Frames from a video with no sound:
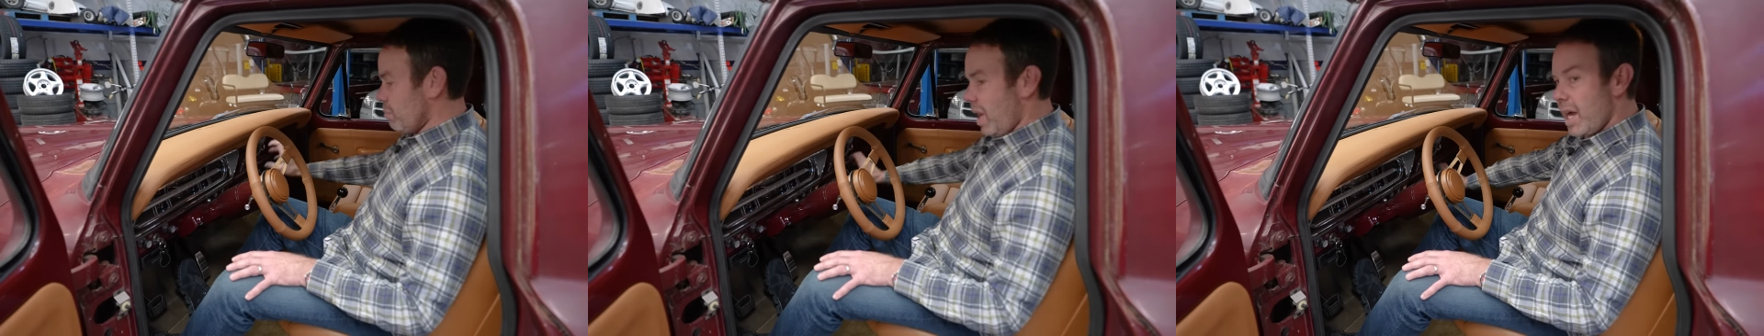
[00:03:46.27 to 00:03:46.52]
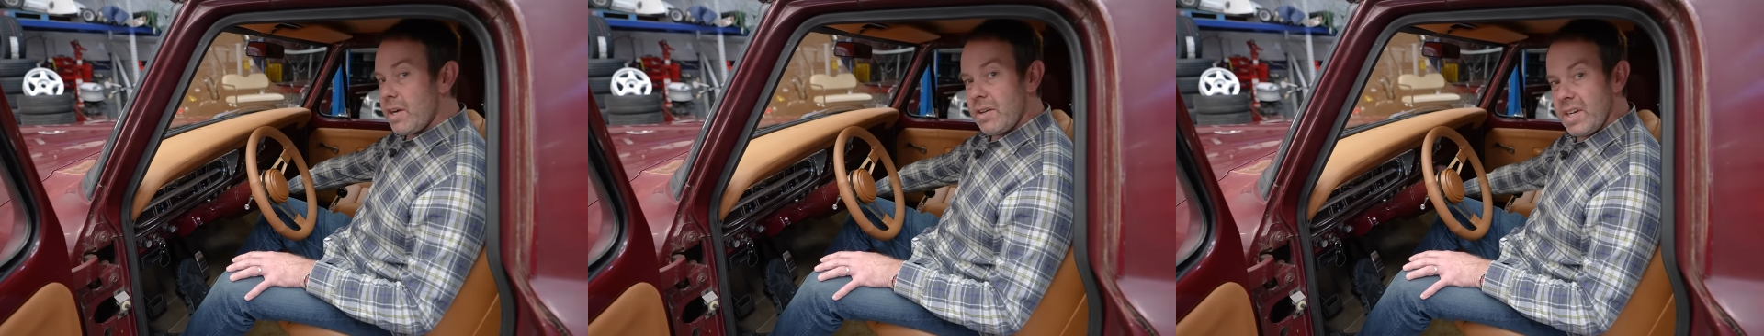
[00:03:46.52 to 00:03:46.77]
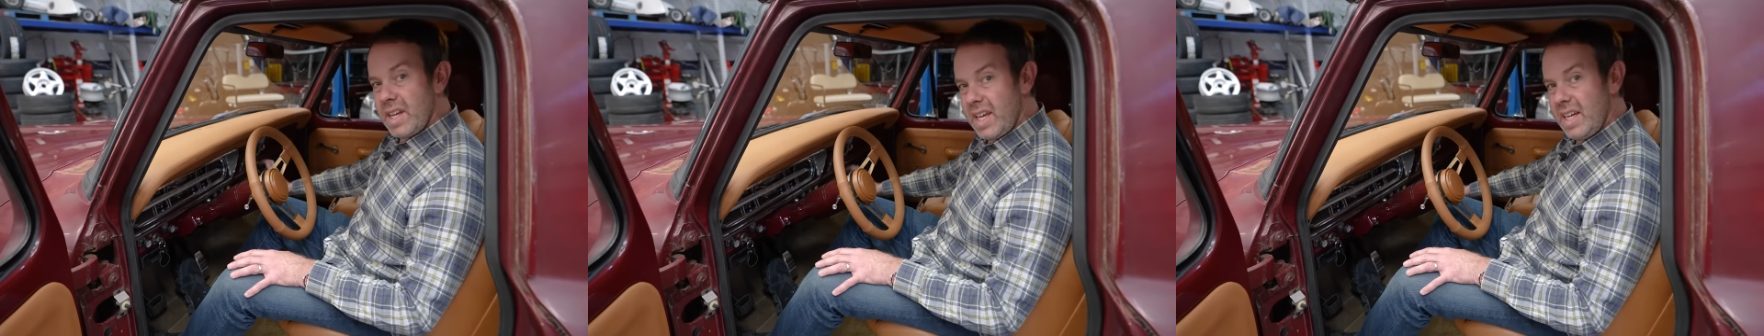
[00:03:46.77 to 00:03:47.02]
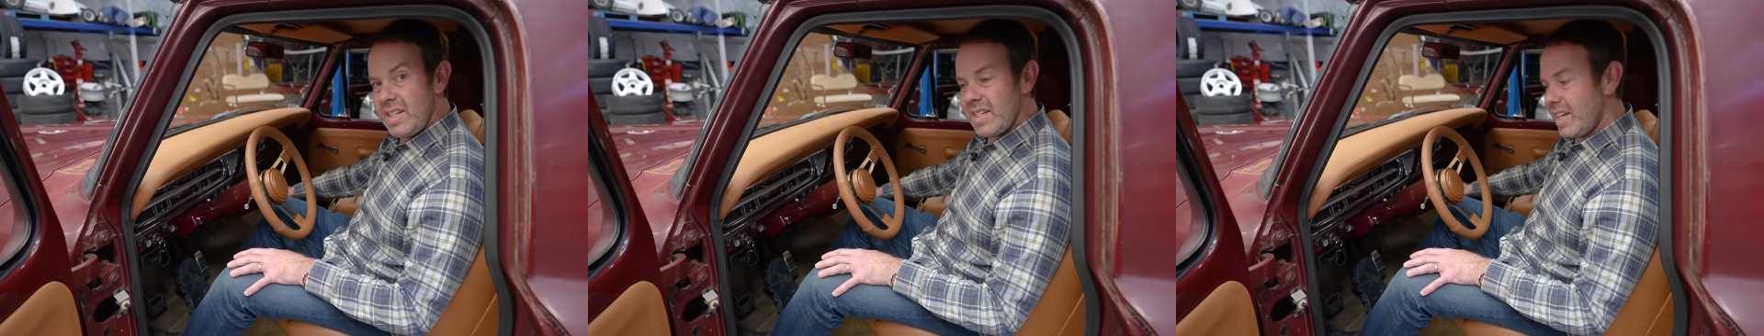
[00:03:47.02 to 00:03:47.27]
modern
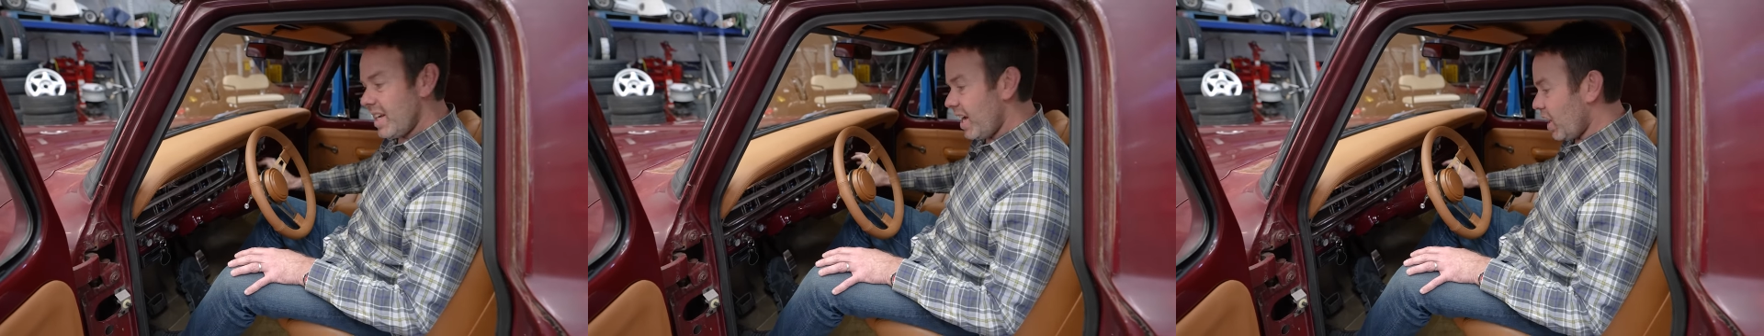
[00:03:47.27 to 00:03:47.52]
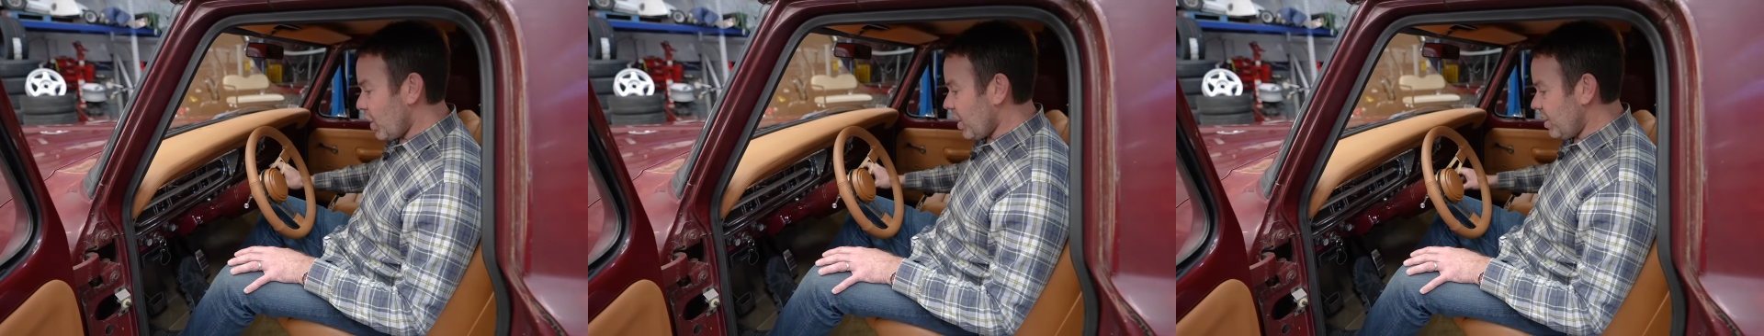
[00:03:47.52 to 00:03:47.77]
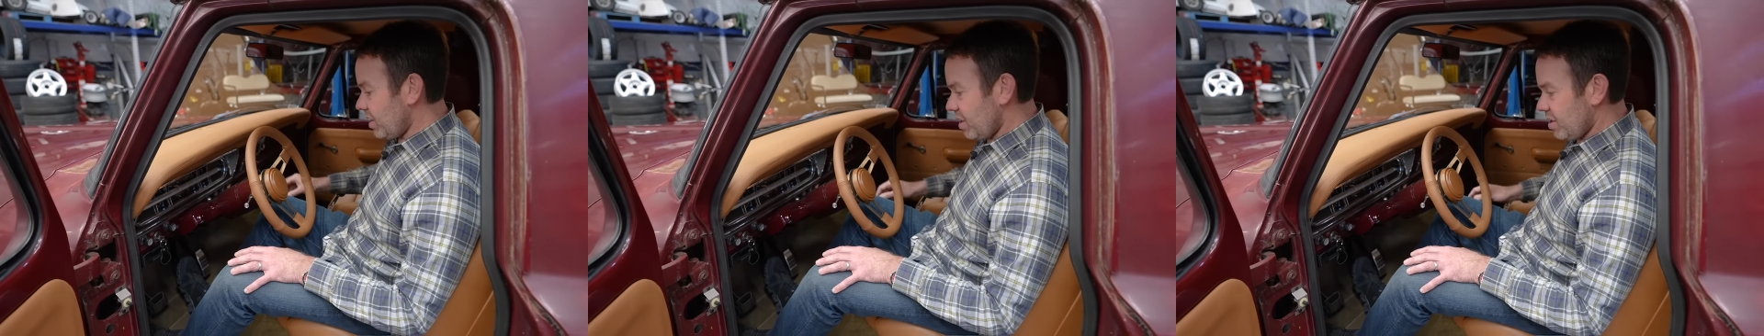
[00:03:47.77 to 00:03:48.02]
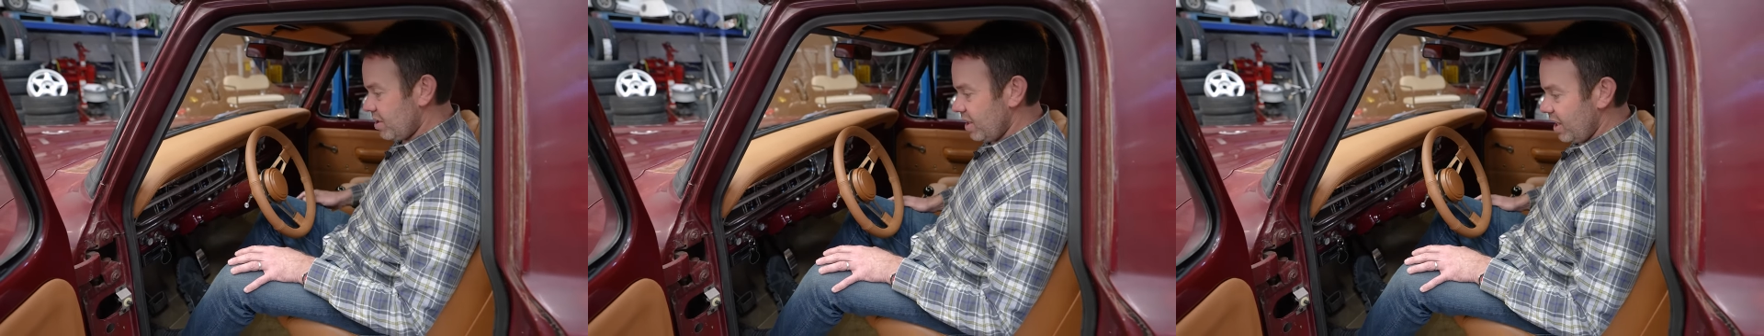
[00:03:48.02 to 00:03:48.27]
heat and air
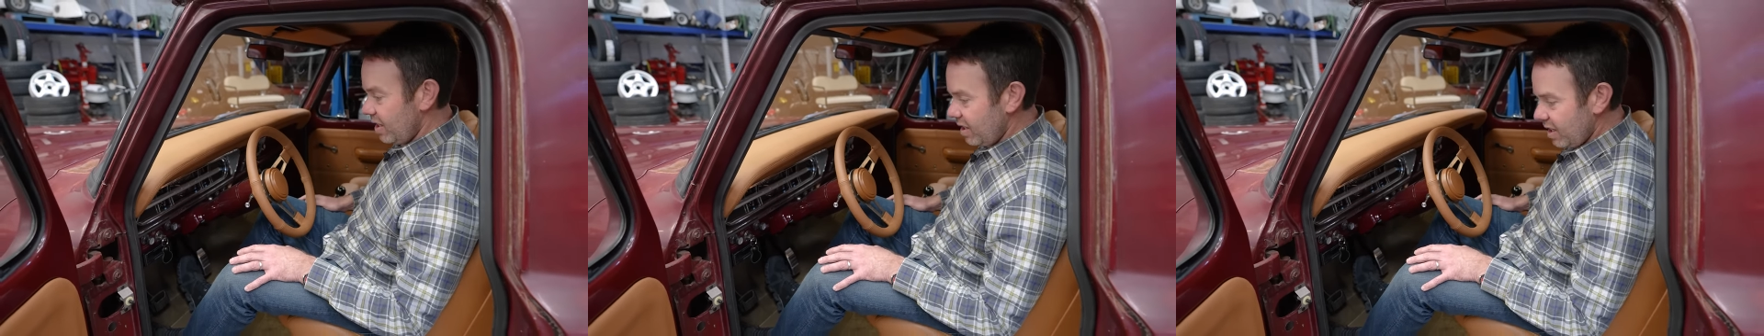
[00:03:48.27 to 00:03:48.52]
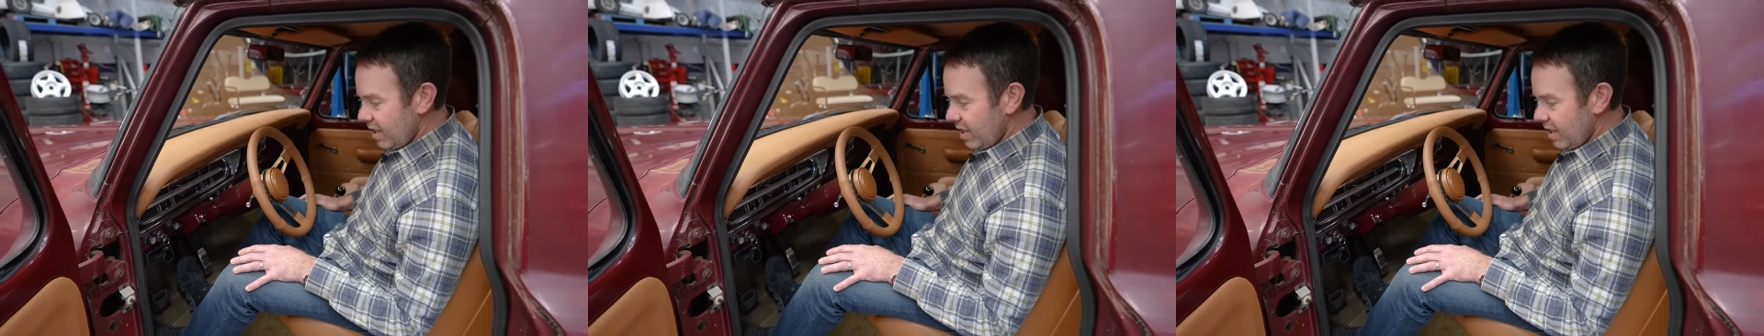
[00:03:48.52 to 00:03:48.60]
conditioning.